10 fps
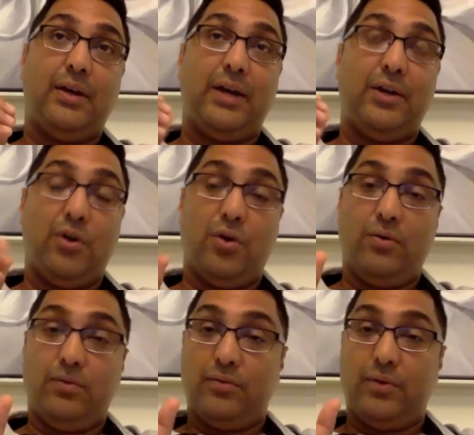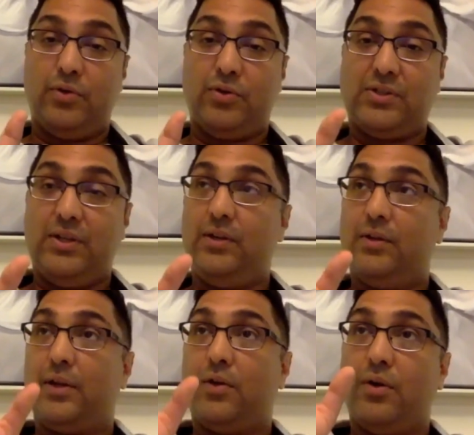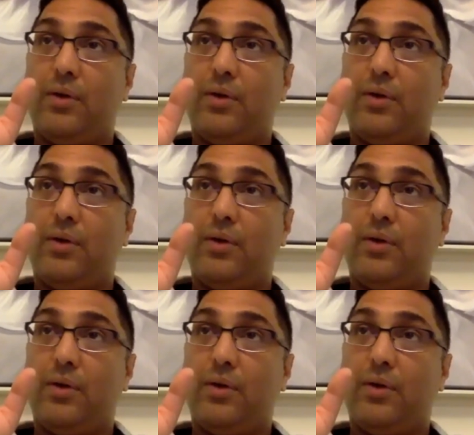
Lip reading: I know when you see like, oh,